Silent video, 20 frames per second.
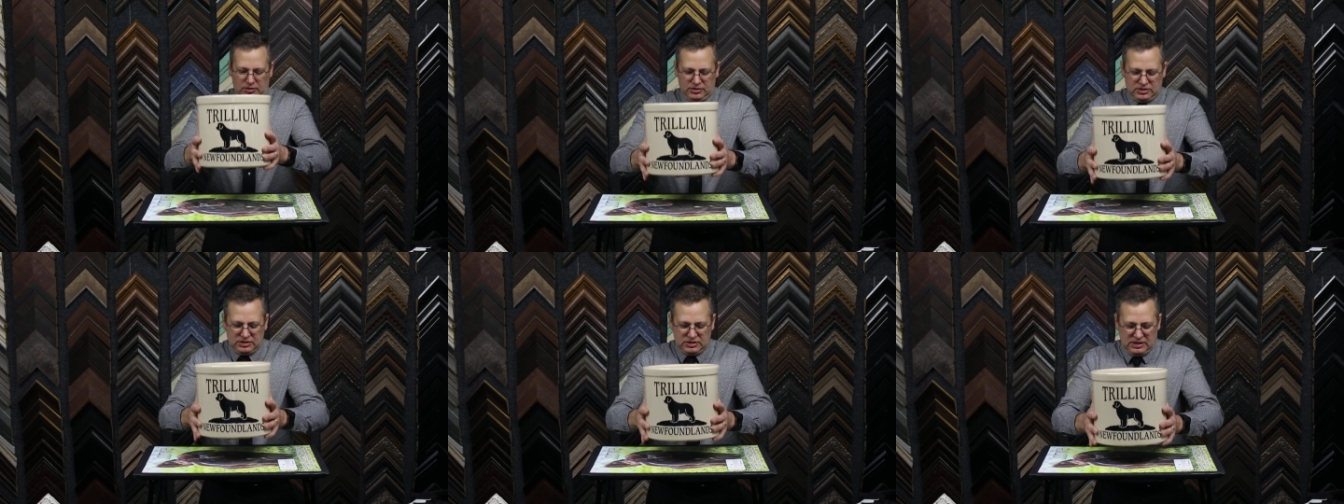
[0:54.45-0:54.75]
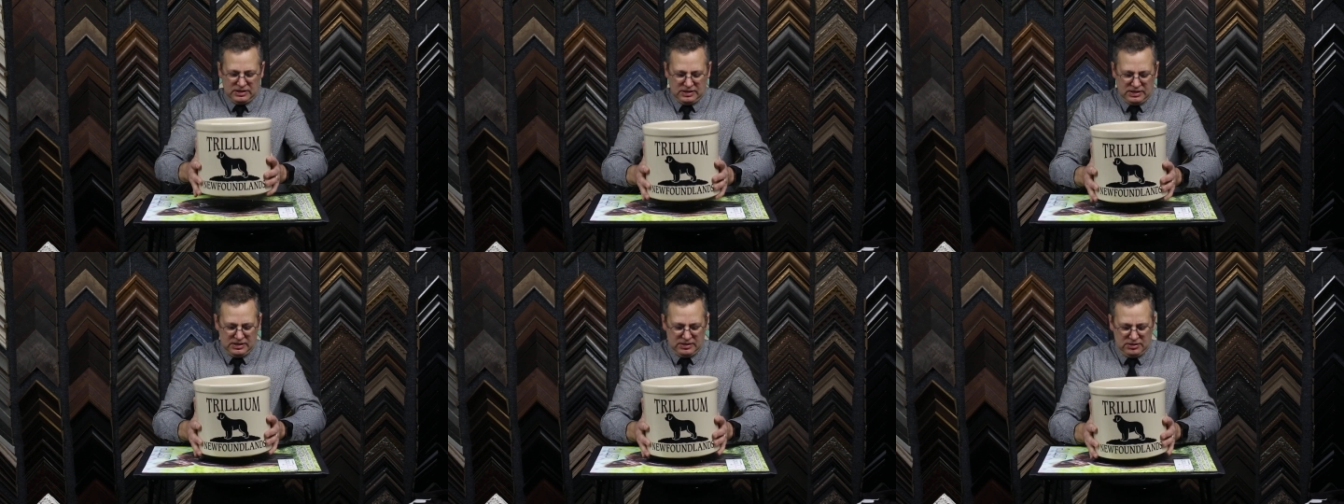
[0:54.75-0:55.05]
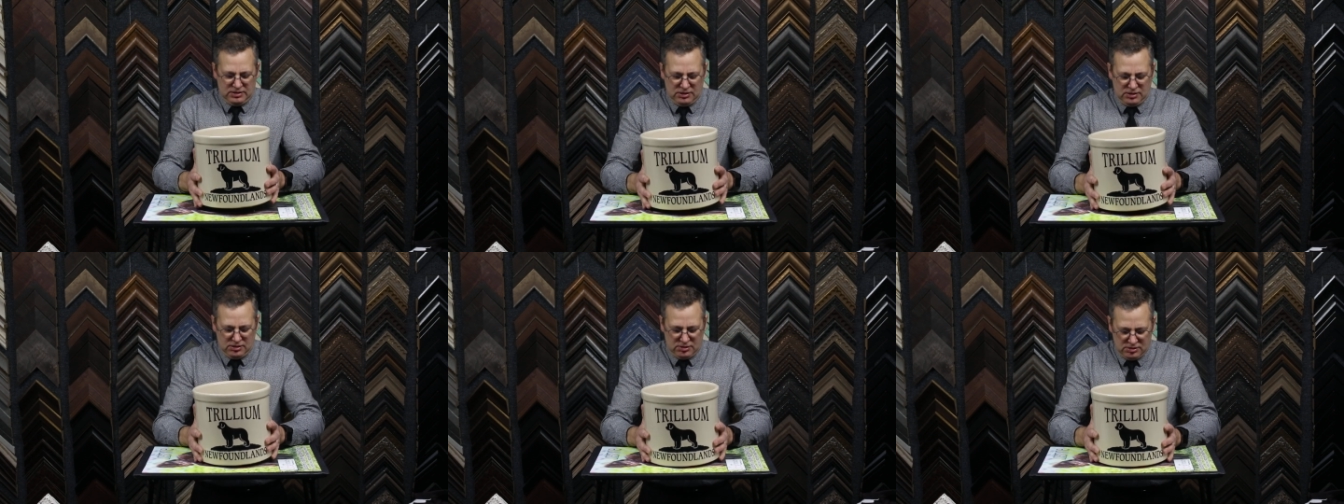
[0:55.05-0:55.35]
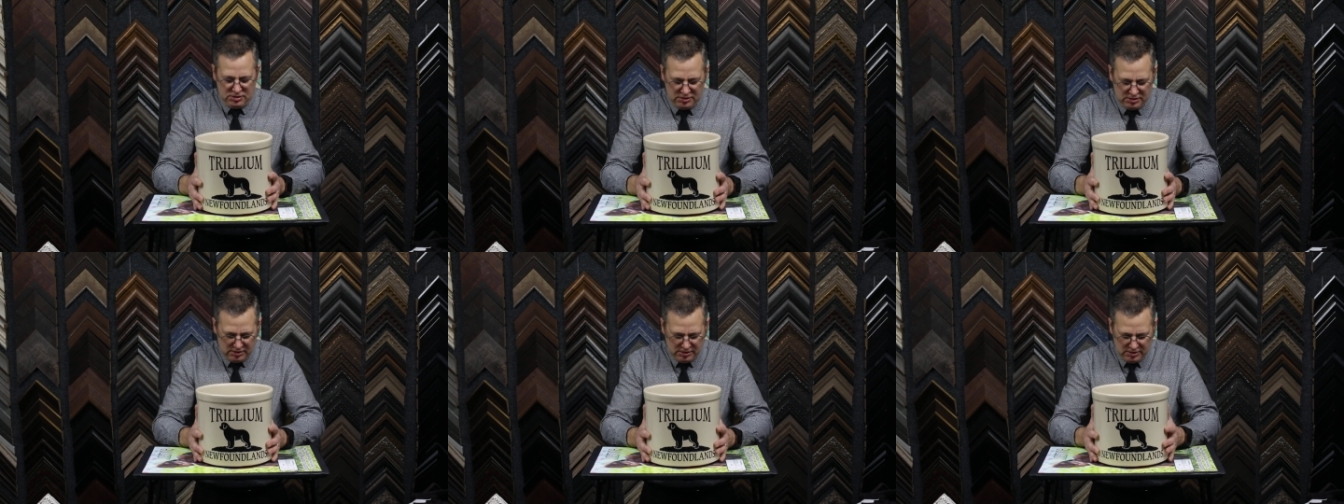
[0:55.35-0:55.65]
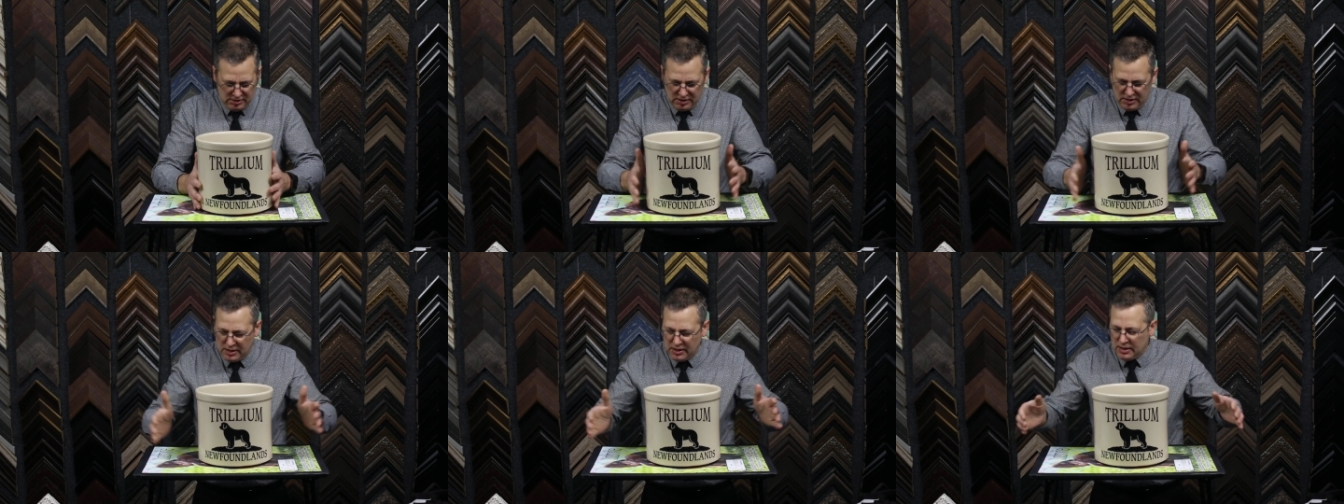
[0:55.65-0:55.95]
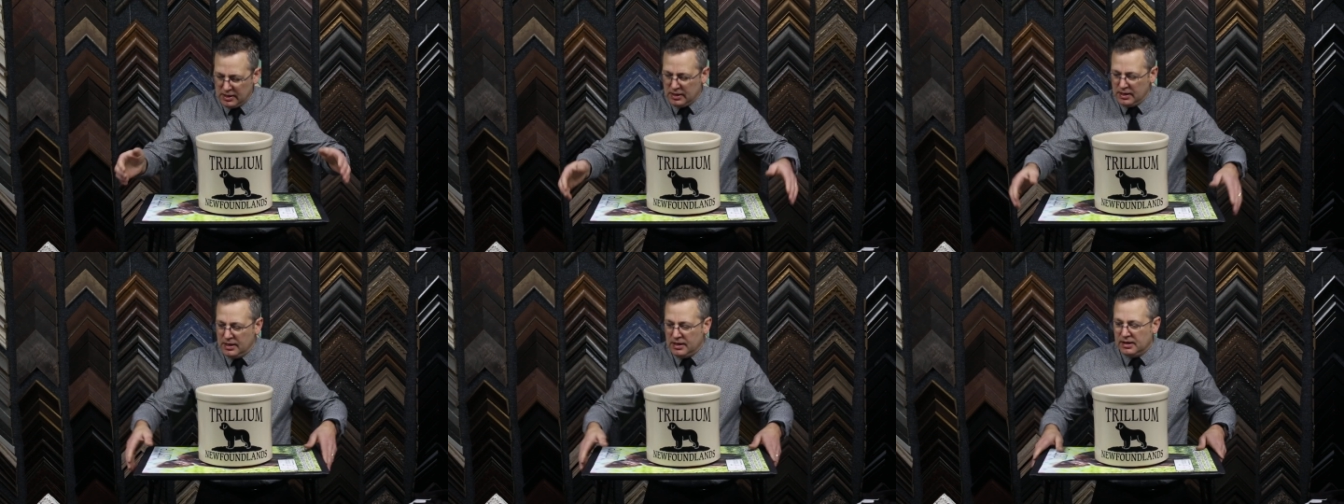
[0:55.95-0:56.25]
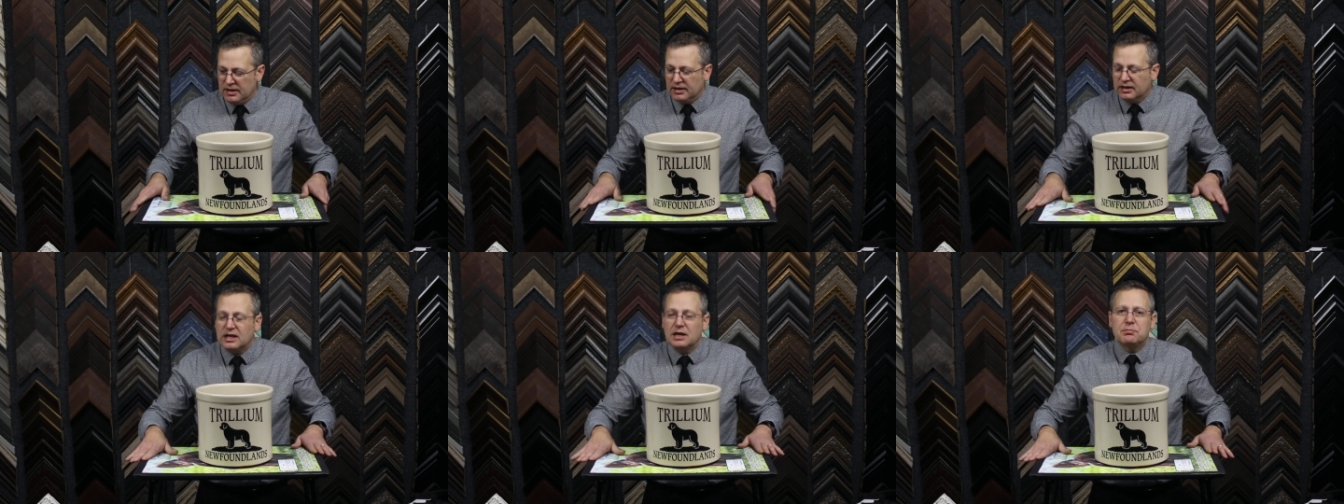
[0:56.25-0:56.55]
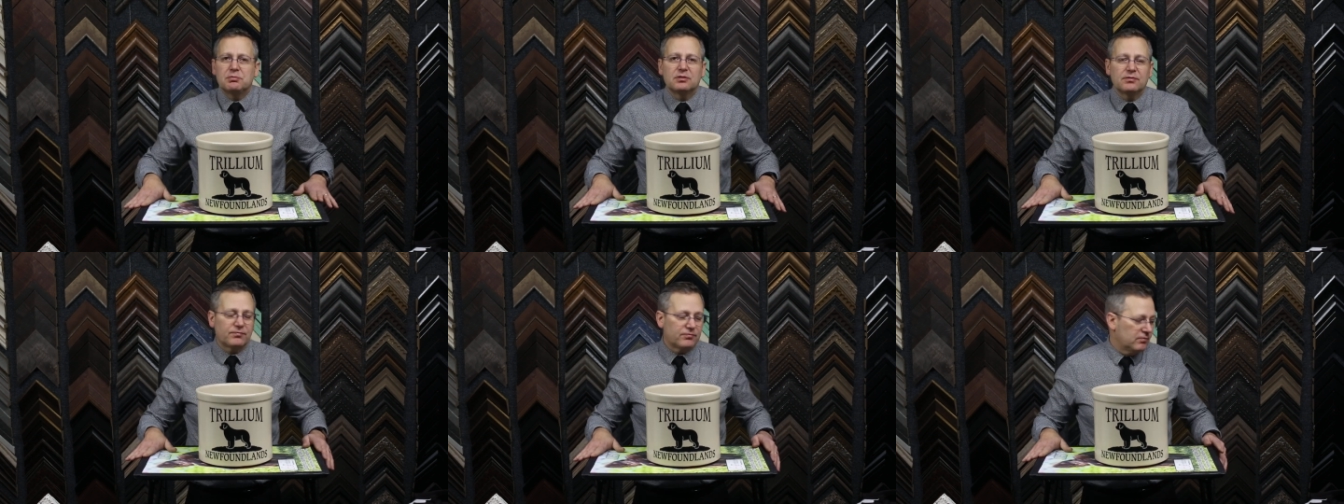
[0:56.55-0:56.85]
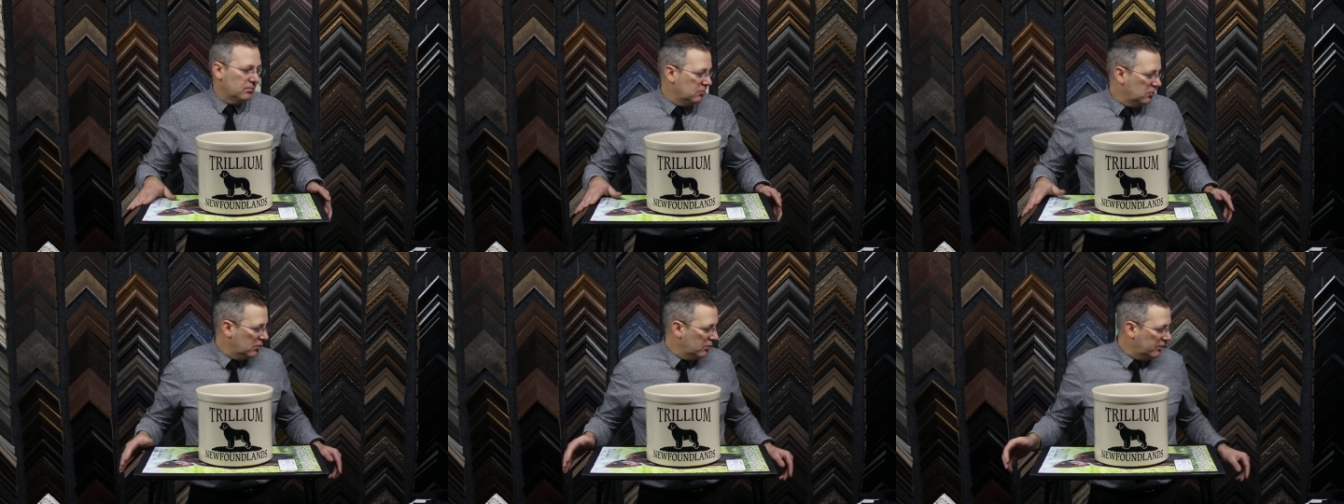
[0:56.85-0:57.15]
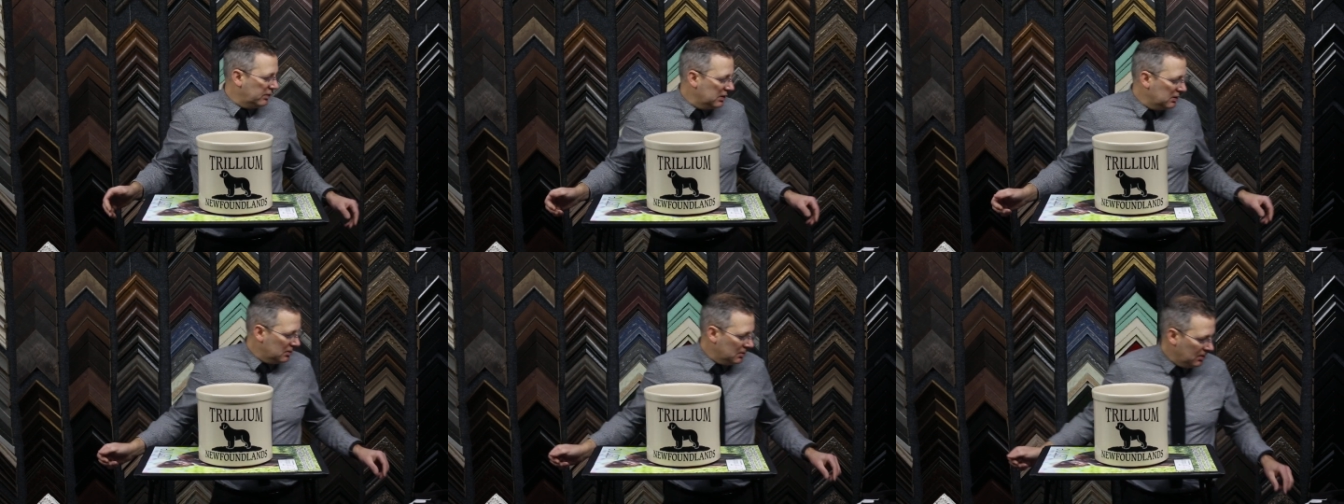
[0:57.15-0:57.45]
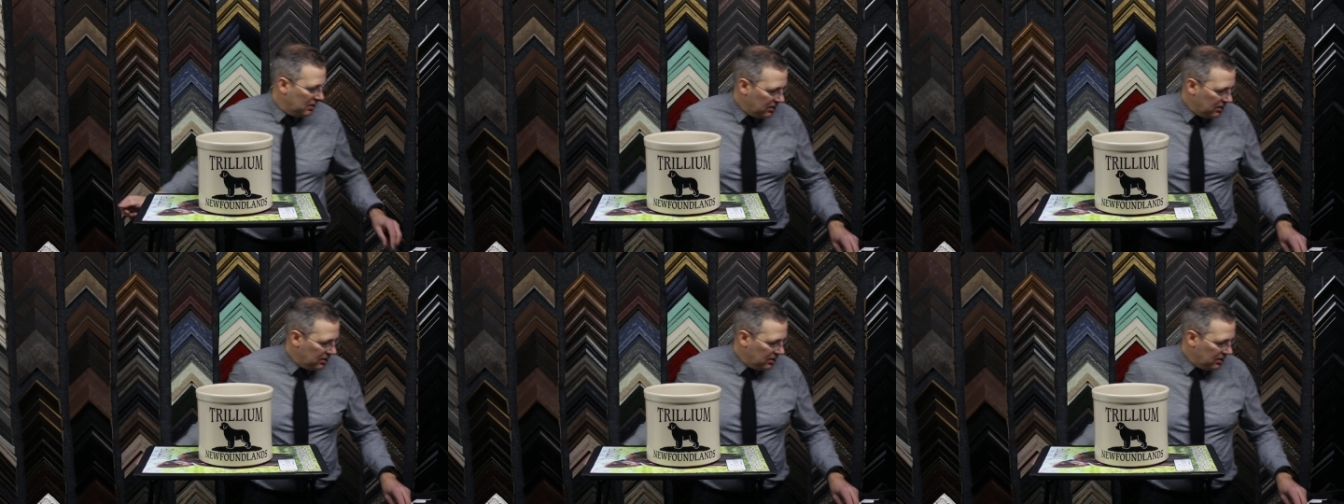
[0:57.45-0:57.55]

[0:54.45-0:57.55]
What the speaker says: to sit on there. Keeps it from moving.